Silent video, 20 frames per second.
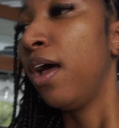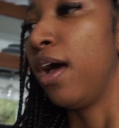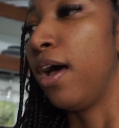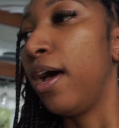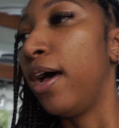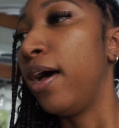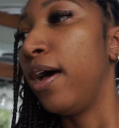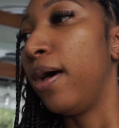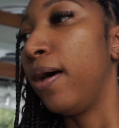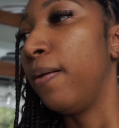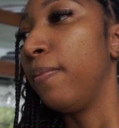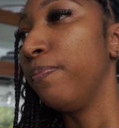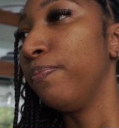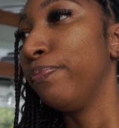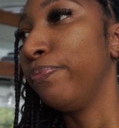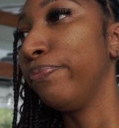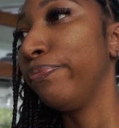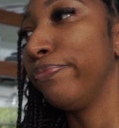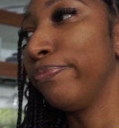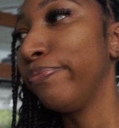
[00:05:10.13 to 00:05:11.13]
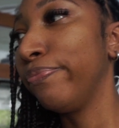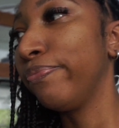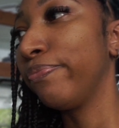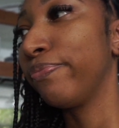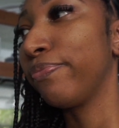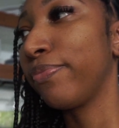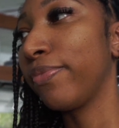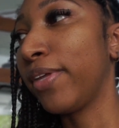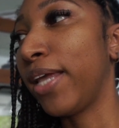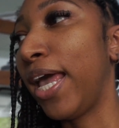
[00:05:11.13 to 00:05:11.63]
And
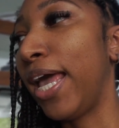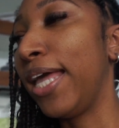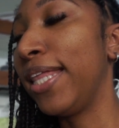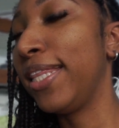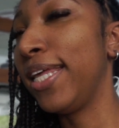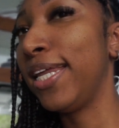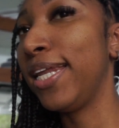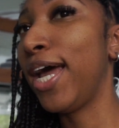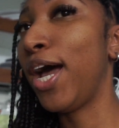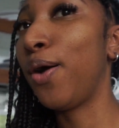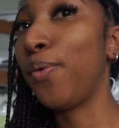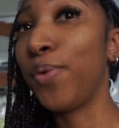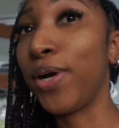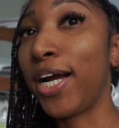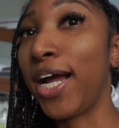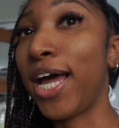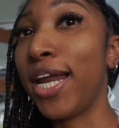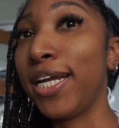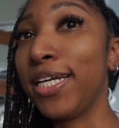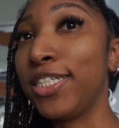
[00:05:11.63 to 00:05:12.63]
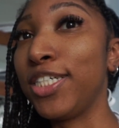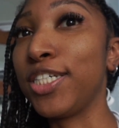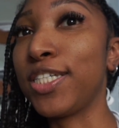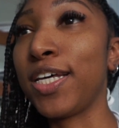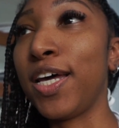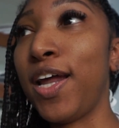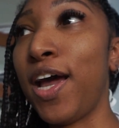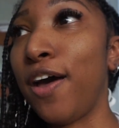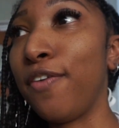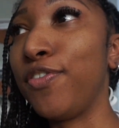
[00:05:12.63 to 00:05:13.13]
then now we're kind of just
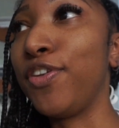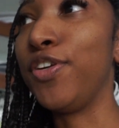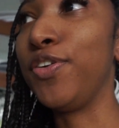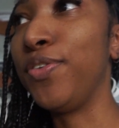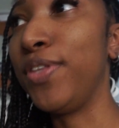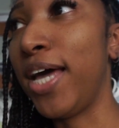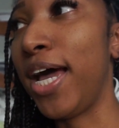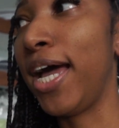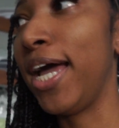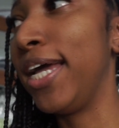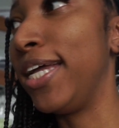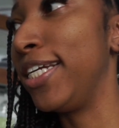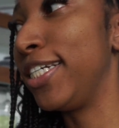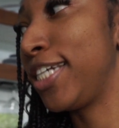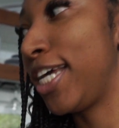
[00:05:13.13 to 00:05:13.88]
gonna have to do that in a